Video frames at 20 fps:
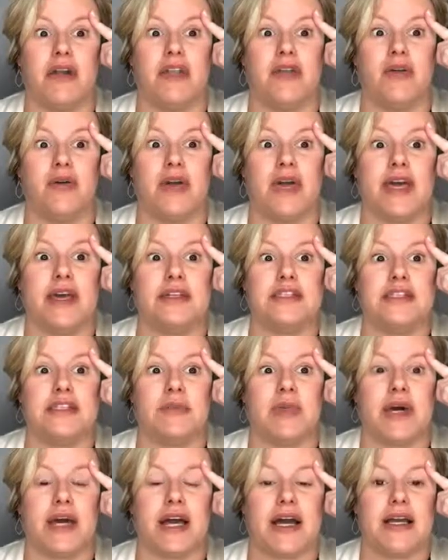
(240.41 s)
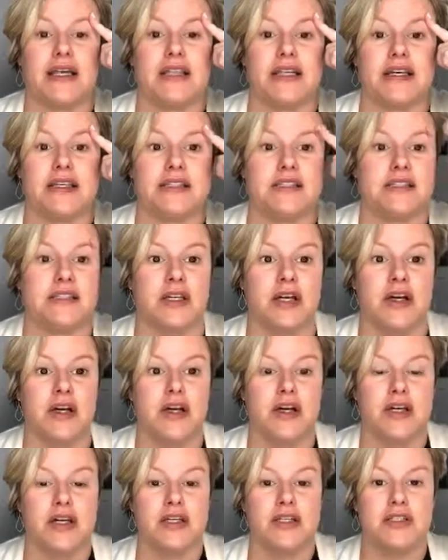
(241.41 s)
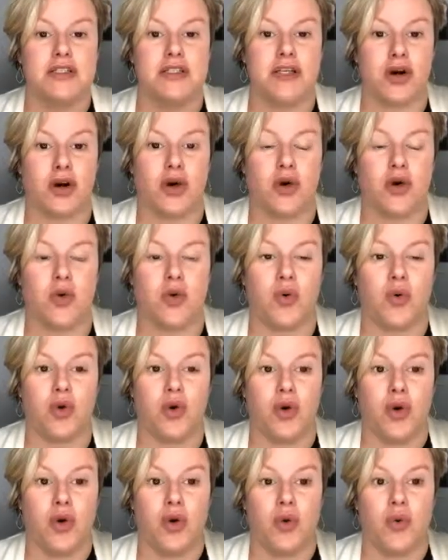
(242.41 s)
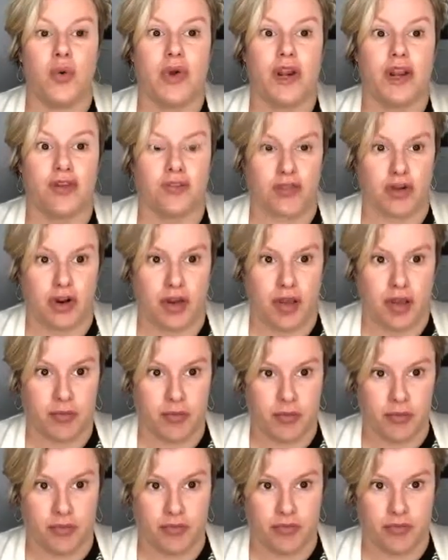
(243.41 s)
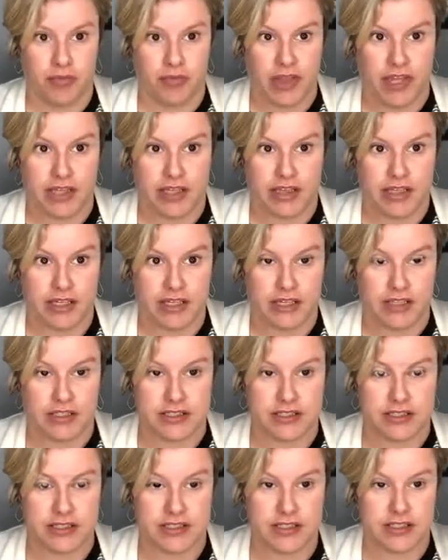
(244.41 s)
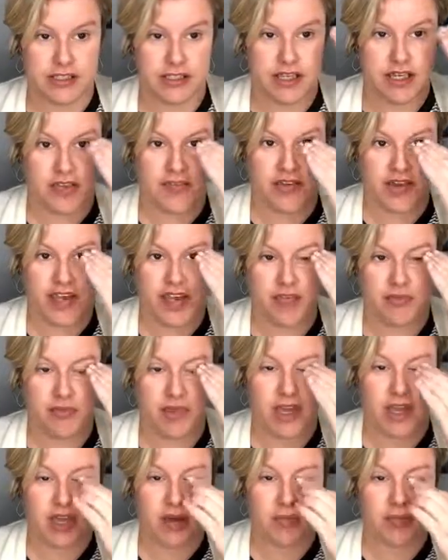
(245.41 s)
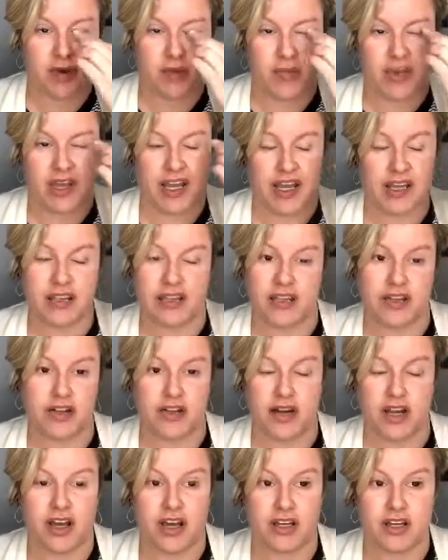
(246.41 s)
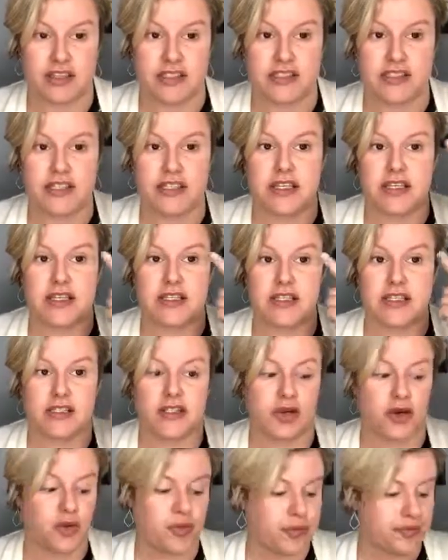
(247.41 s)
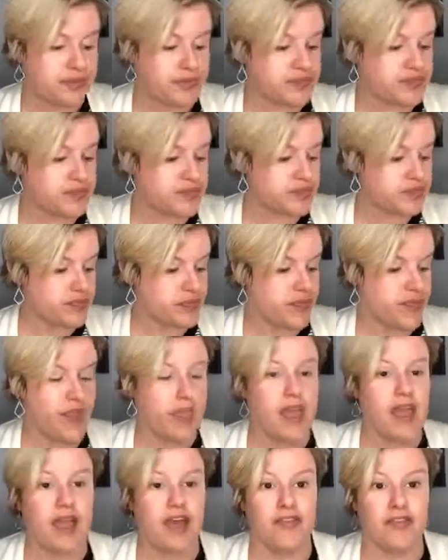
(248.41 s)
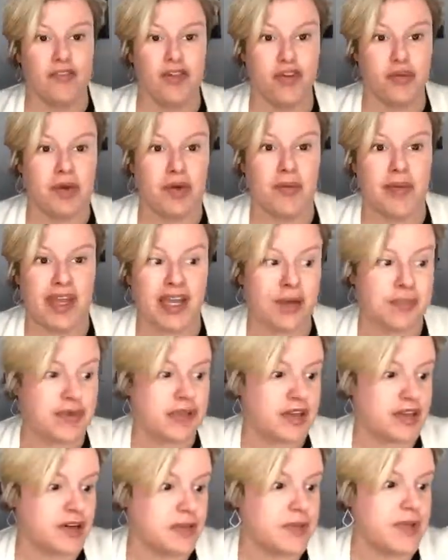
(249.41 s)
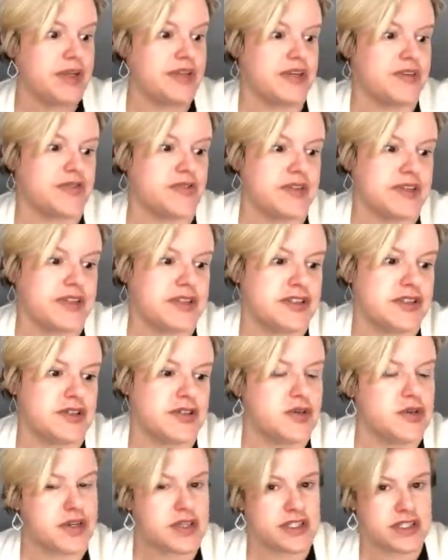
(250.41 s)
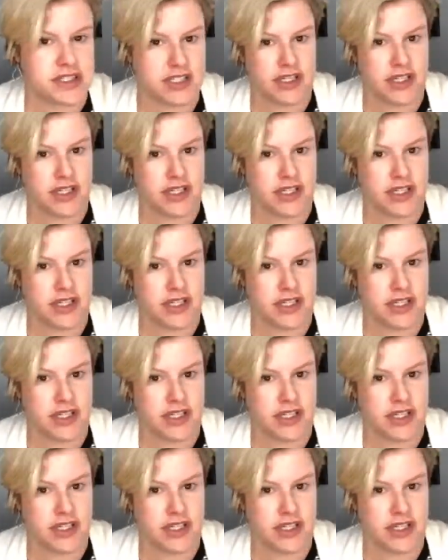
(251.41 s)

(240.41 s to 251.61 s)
and you can't see my eyelids. So whenever I'm like this, if I have makeup on my eyelid, you're not gonna see it. So I have to do my makeup a little bit differently so you can see.